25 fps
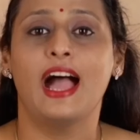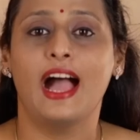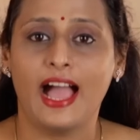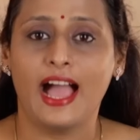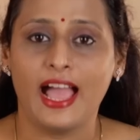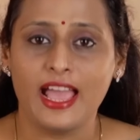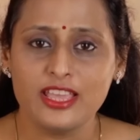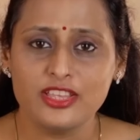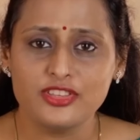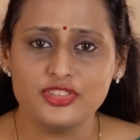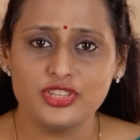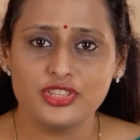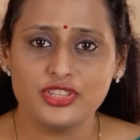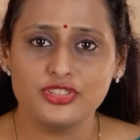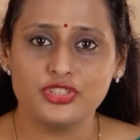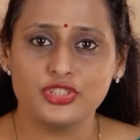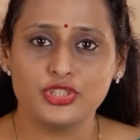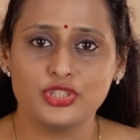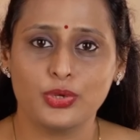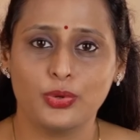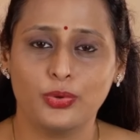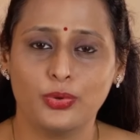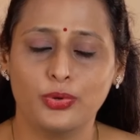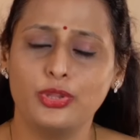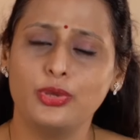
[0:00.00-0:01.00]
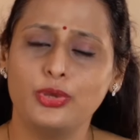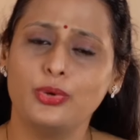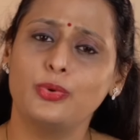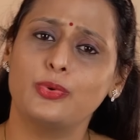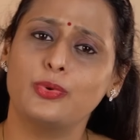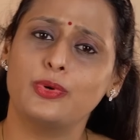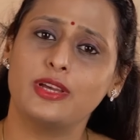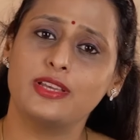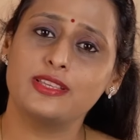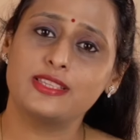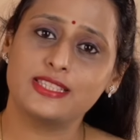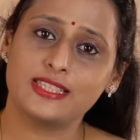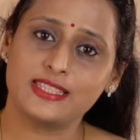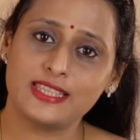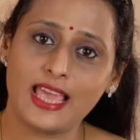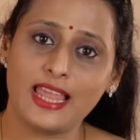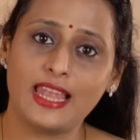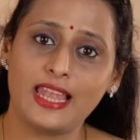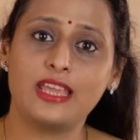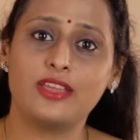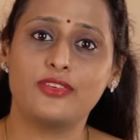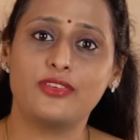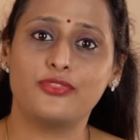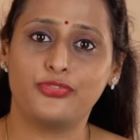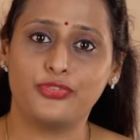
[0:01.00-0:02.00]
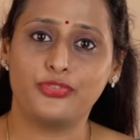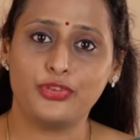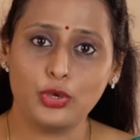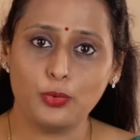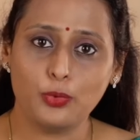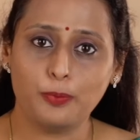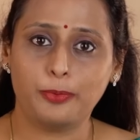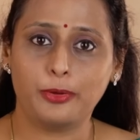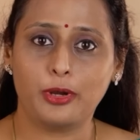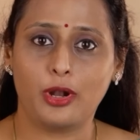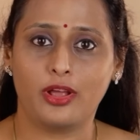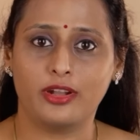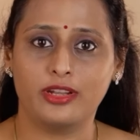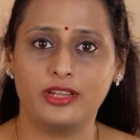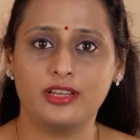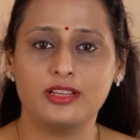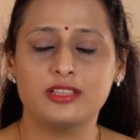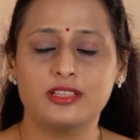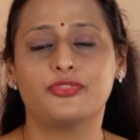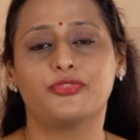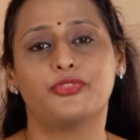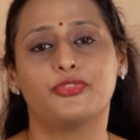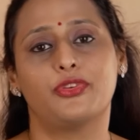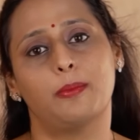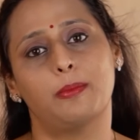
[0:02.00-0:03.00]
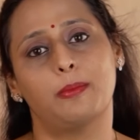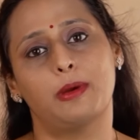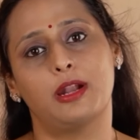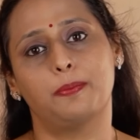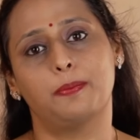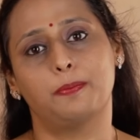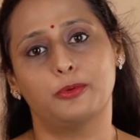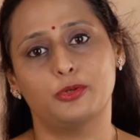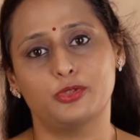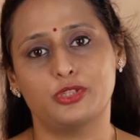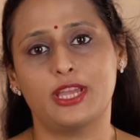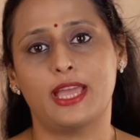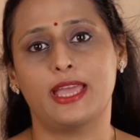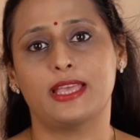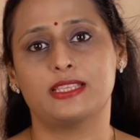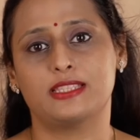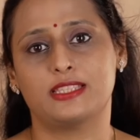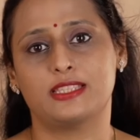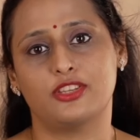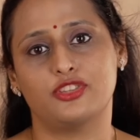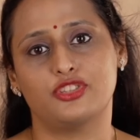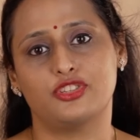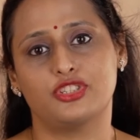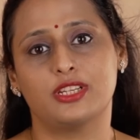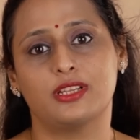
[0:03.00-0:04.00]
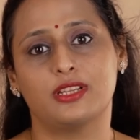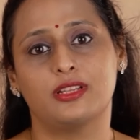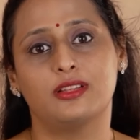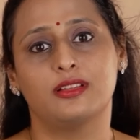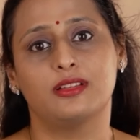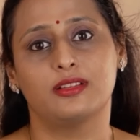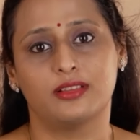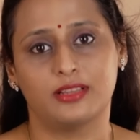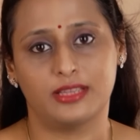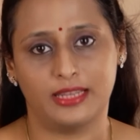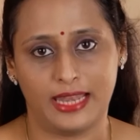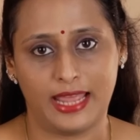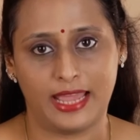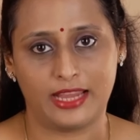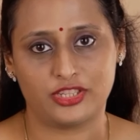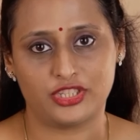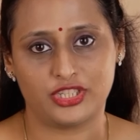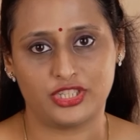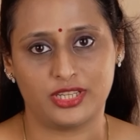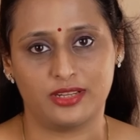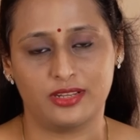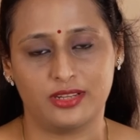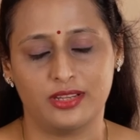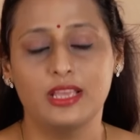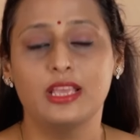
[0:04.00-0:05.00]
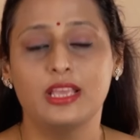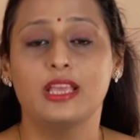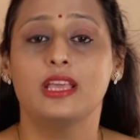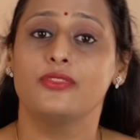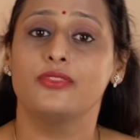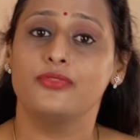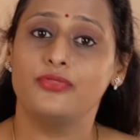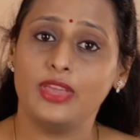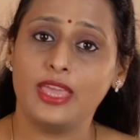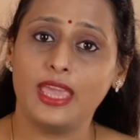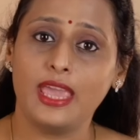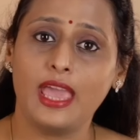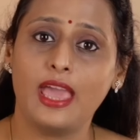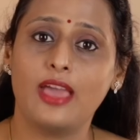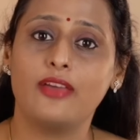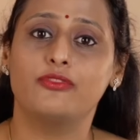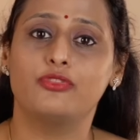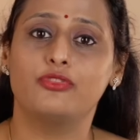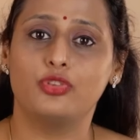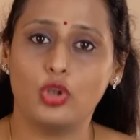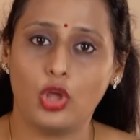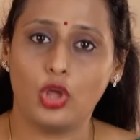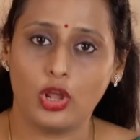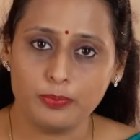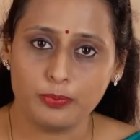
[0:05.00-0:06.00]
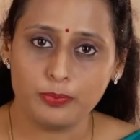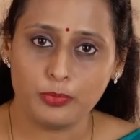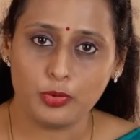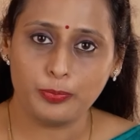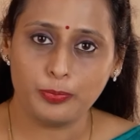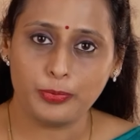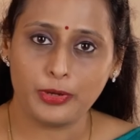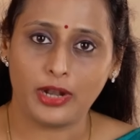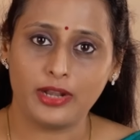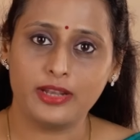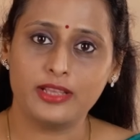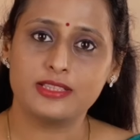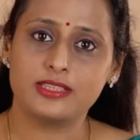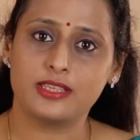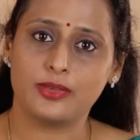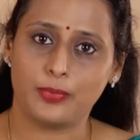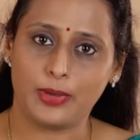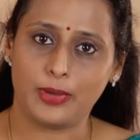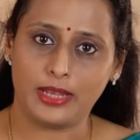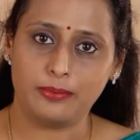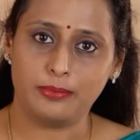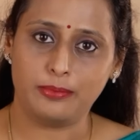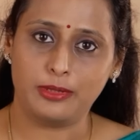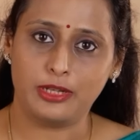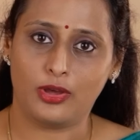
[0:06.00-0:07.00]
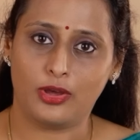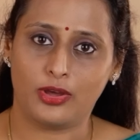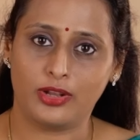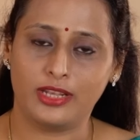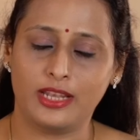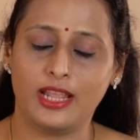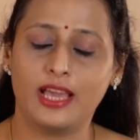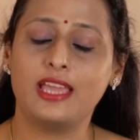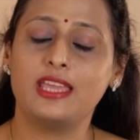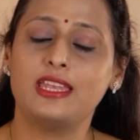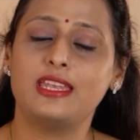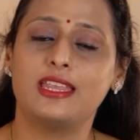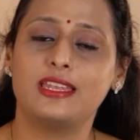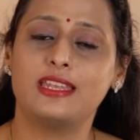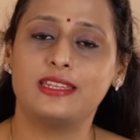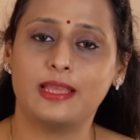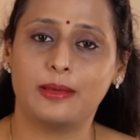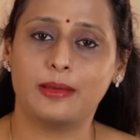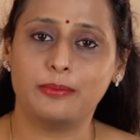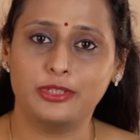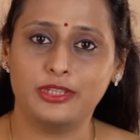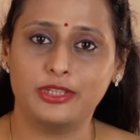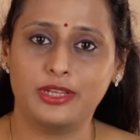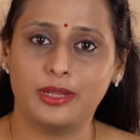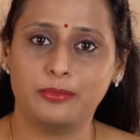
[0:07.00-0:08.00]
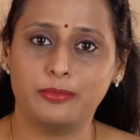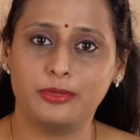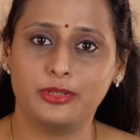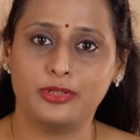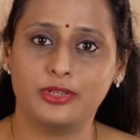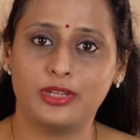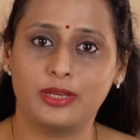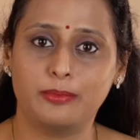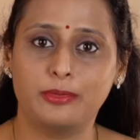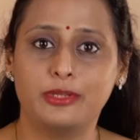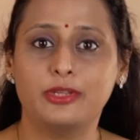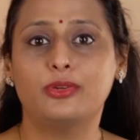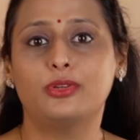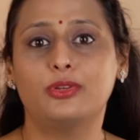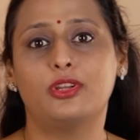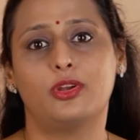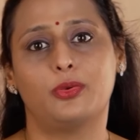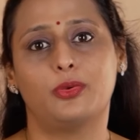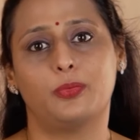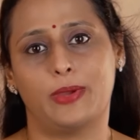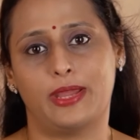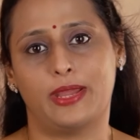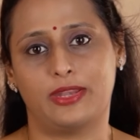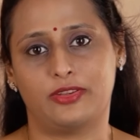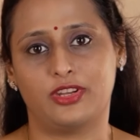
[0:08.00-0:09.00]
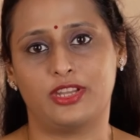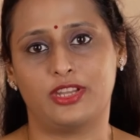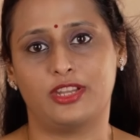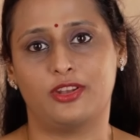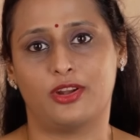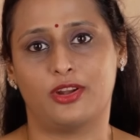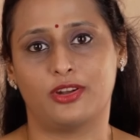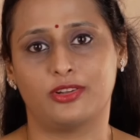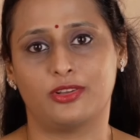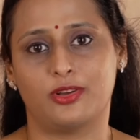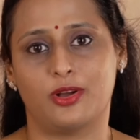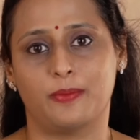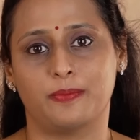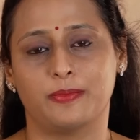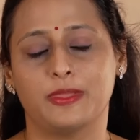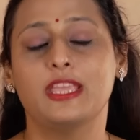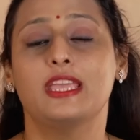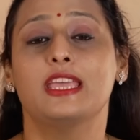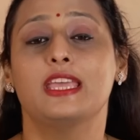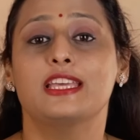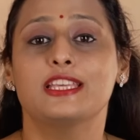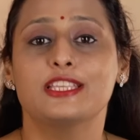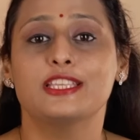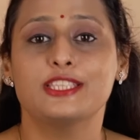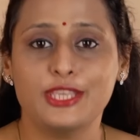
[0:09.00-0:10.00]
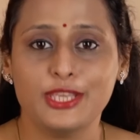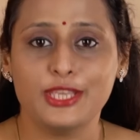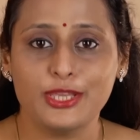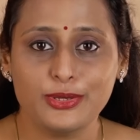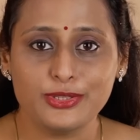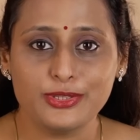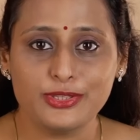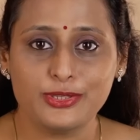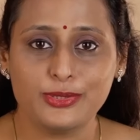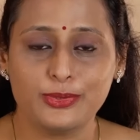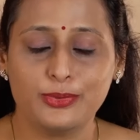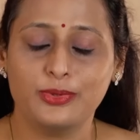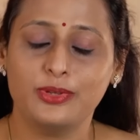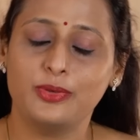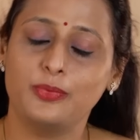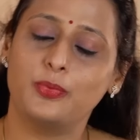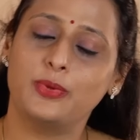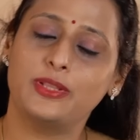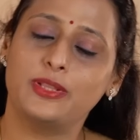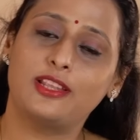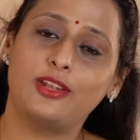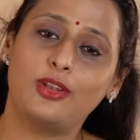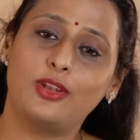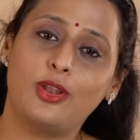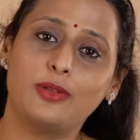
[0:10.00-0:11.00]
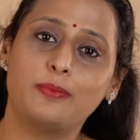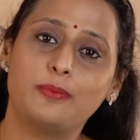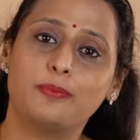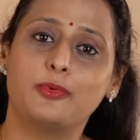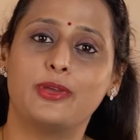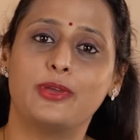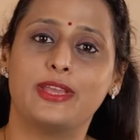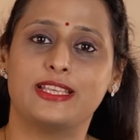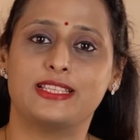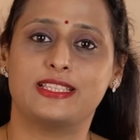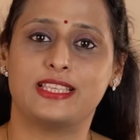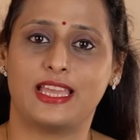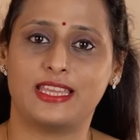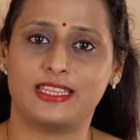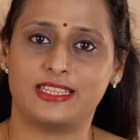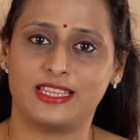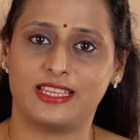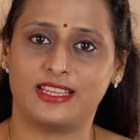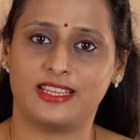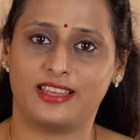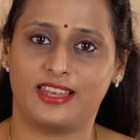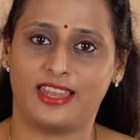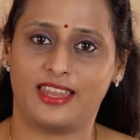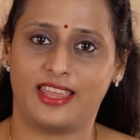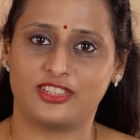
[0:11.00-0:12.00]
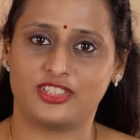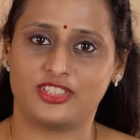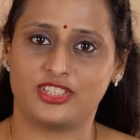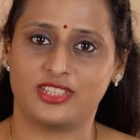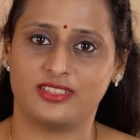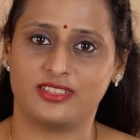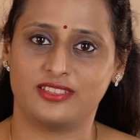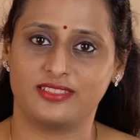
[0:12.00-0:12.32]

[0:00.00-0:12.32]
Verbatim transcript: I just showed you a select few products from our Puja Essential collection. We have lot more products available online at www.wedtree.com. See you soon with a lot more exciting collection.